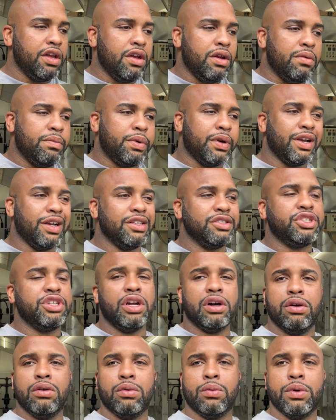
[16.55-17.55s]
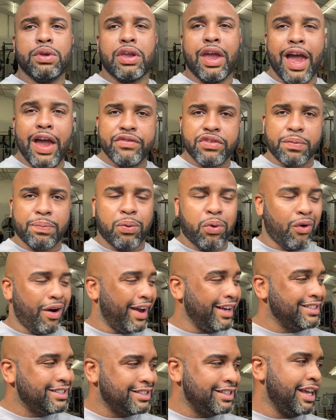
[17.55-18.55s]
Because, you know, when you have your
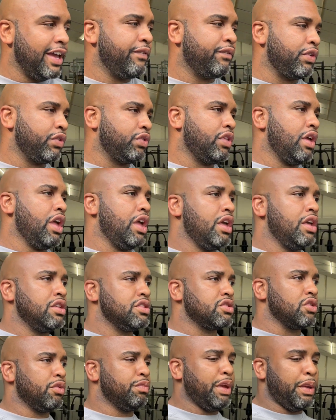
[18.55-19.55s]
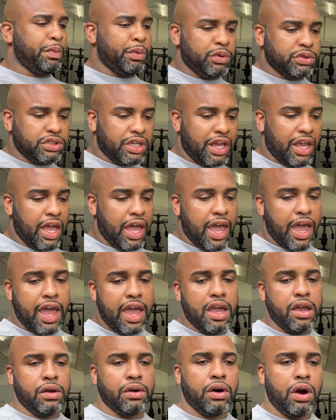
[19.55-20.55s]
price set for things, or people say,
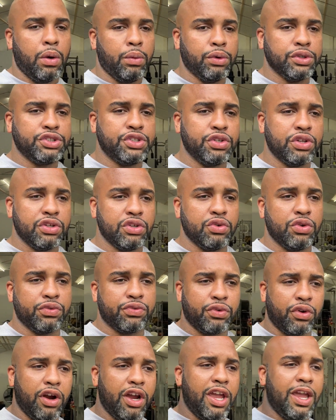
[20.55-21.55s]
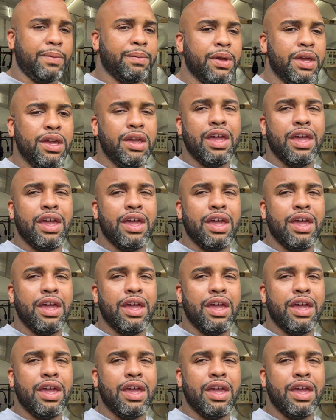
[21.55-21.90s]
hey, you know, I want you to do a frame,